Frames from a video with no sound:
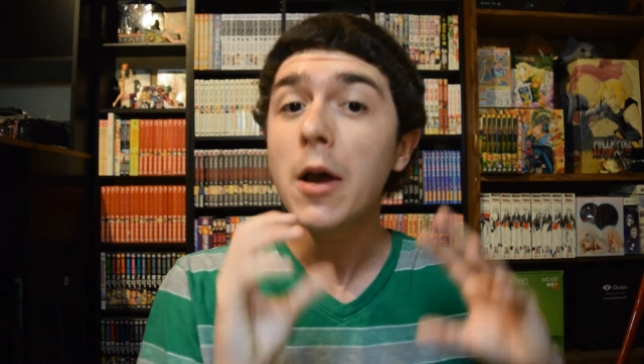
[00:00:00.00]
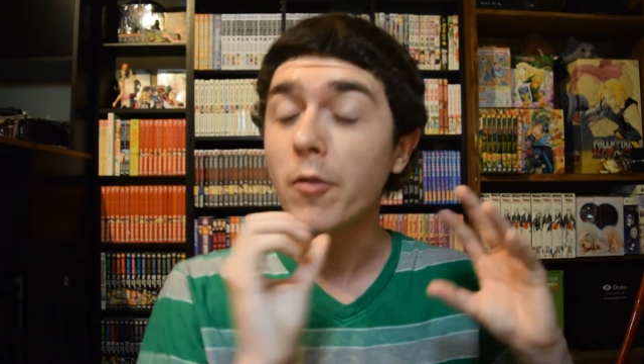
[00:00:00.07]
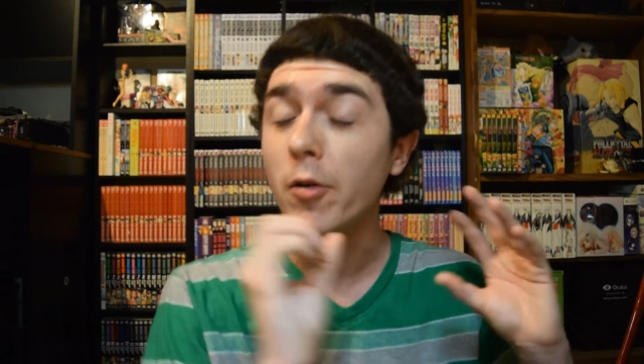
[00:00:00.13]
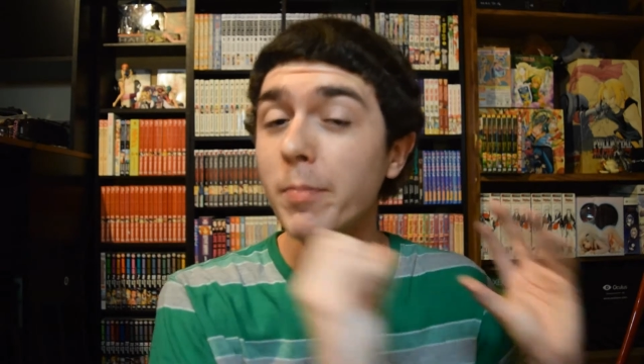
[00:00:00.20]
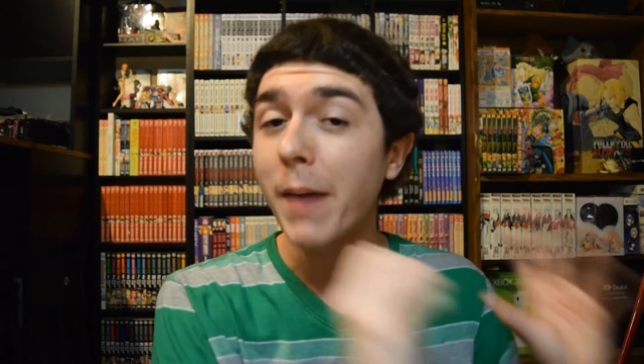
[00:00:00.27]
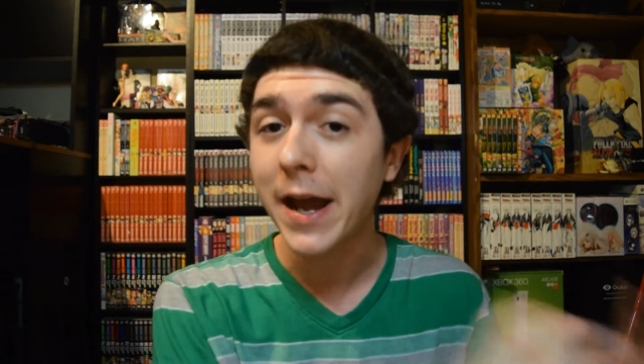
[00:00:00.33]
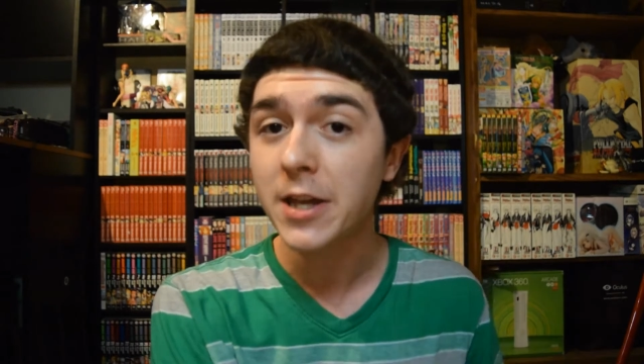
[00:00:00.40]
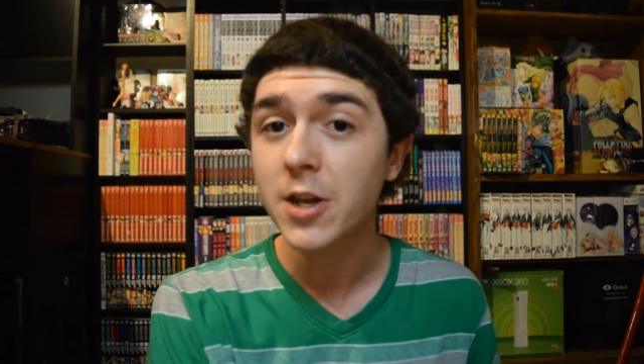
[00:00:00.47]

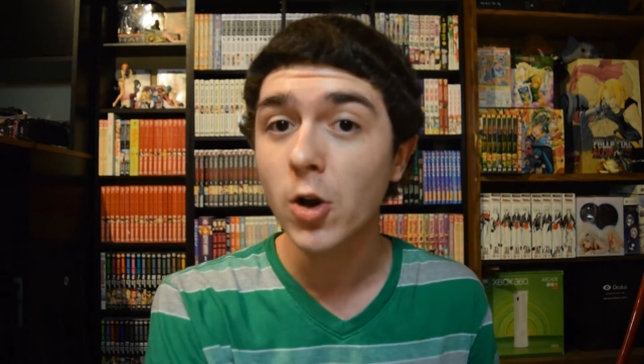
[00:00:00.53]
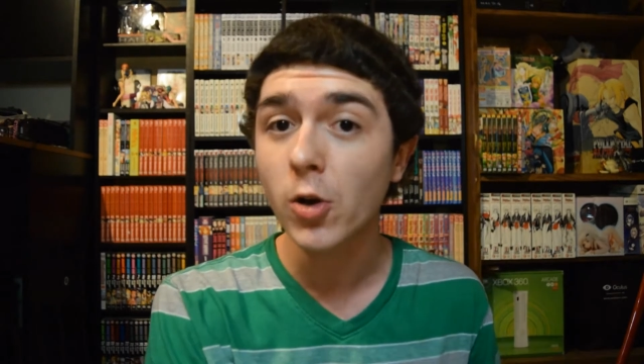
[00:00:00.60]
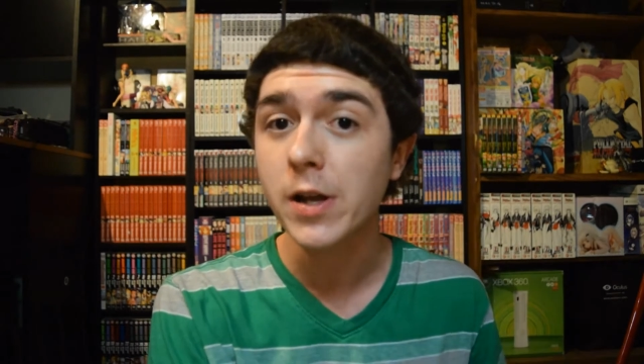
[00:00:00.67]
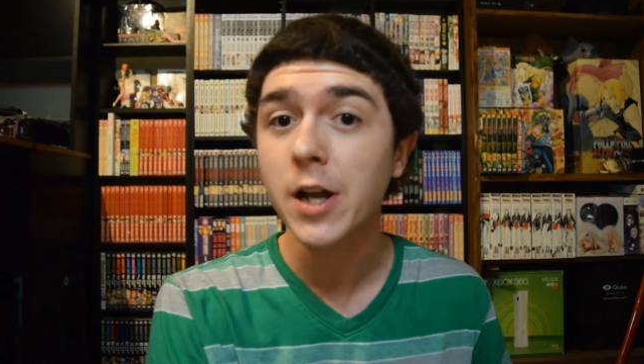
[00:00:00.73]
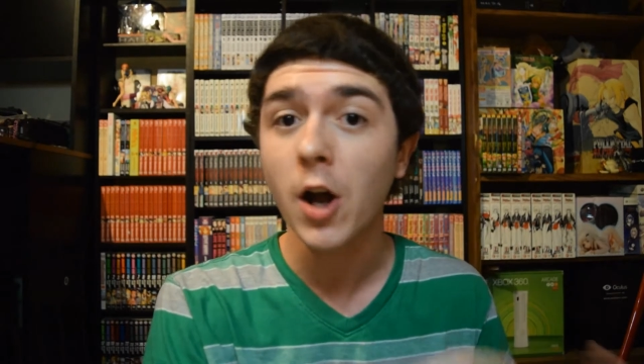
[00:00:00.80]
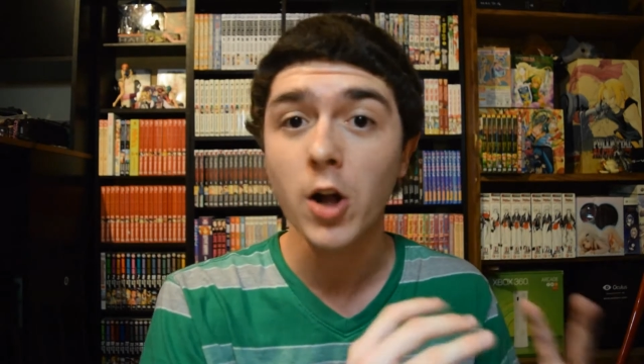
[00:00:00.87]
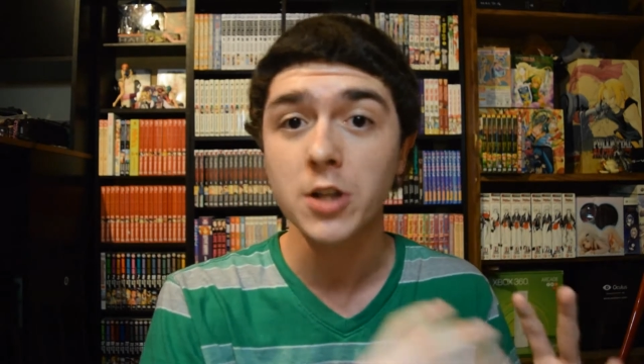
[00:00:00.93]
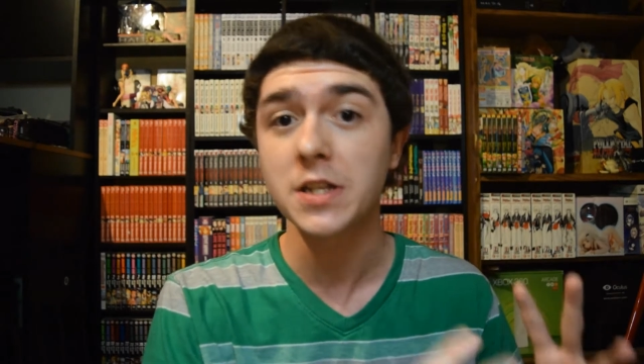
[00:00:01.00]
with
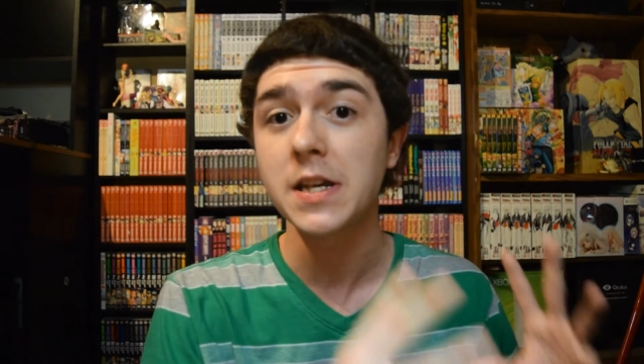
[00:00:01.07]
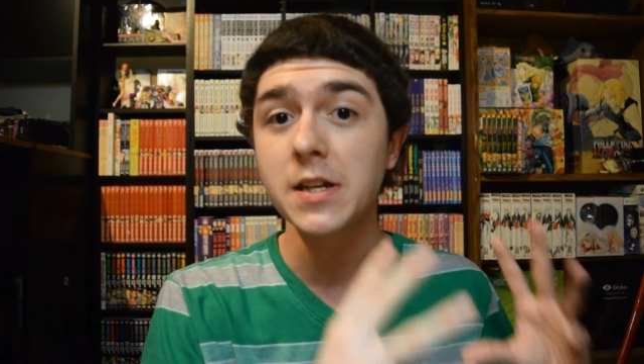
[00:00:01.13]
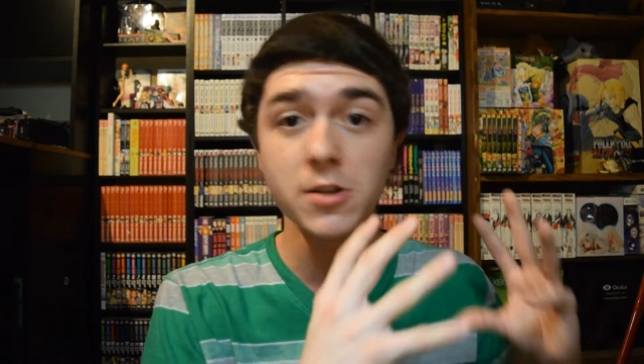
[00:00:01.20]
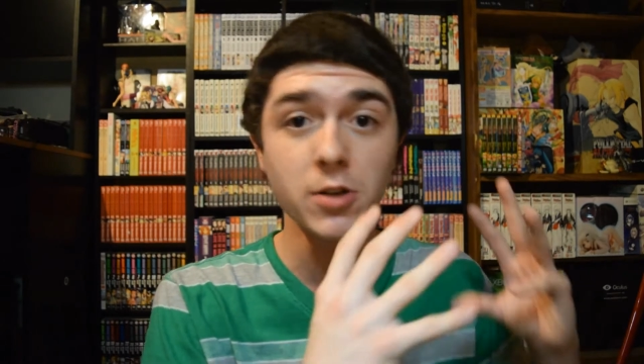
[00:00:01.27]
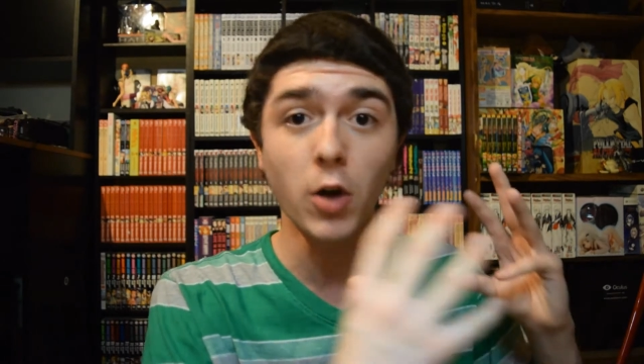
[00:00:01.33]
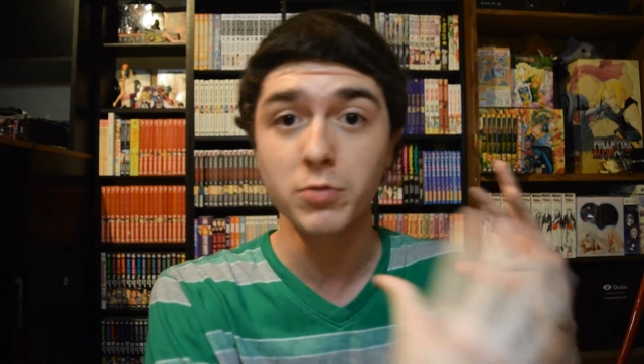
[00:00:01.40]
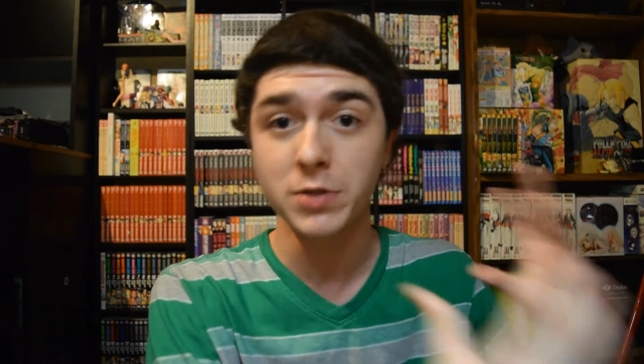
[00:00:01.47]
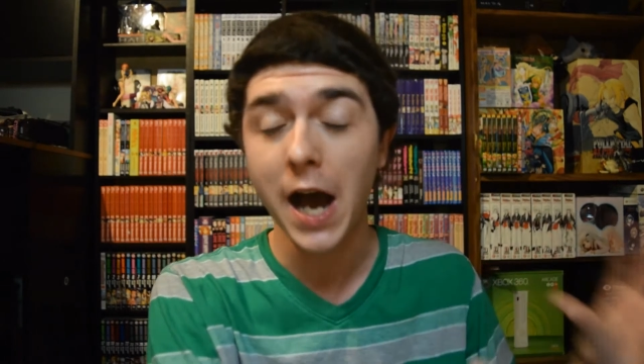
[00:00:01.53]
Mayuri constantly,
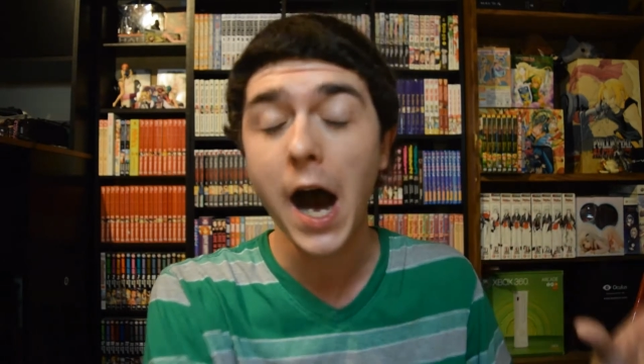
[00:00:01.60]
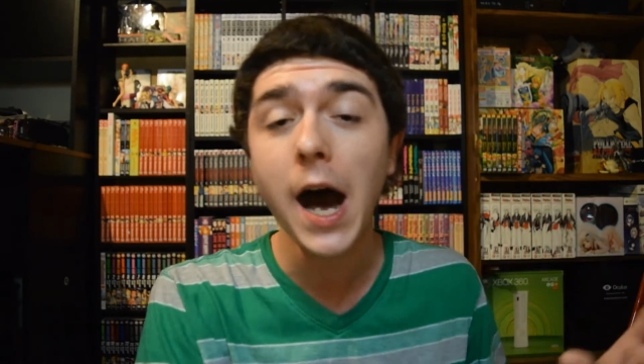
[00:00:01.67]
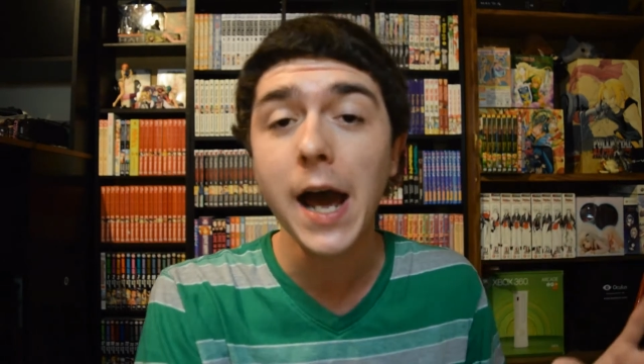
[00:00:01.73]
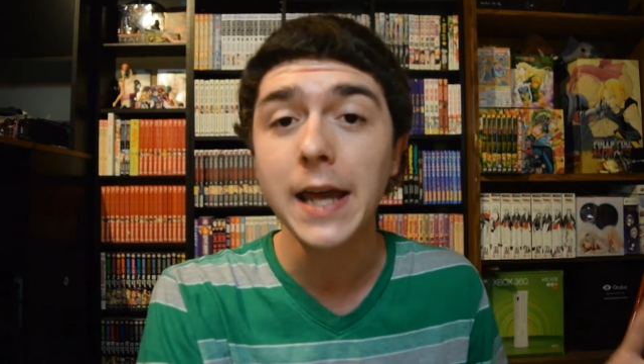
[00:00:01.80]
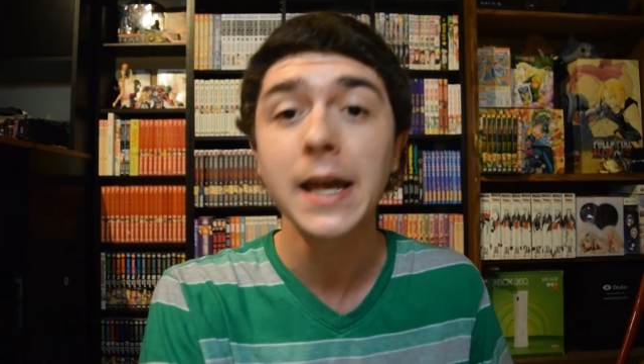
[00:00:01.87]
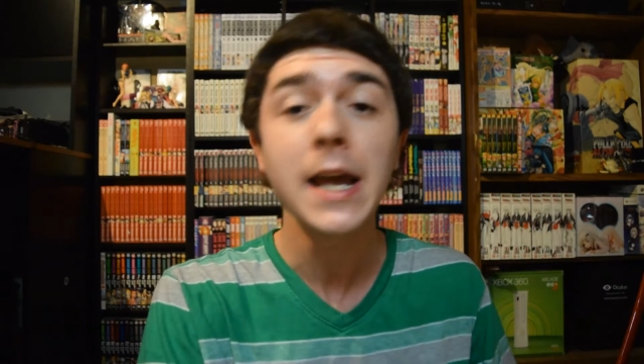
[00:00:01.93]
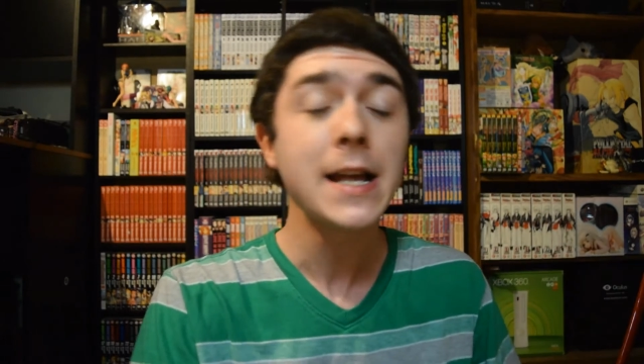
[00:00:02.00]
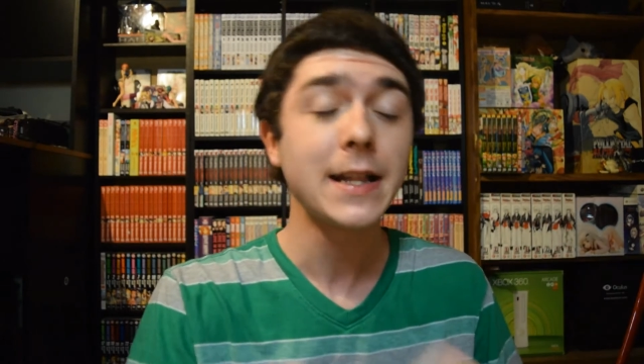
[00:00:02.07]
you know,
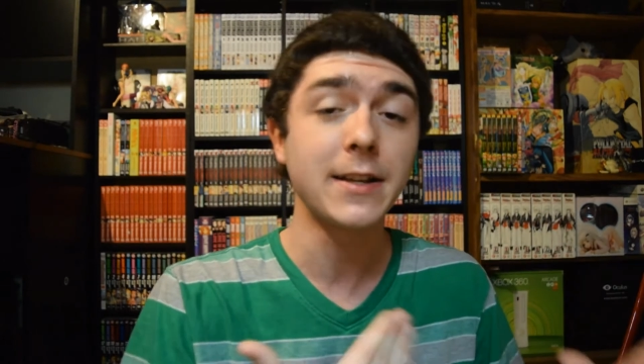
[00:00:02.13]
dying,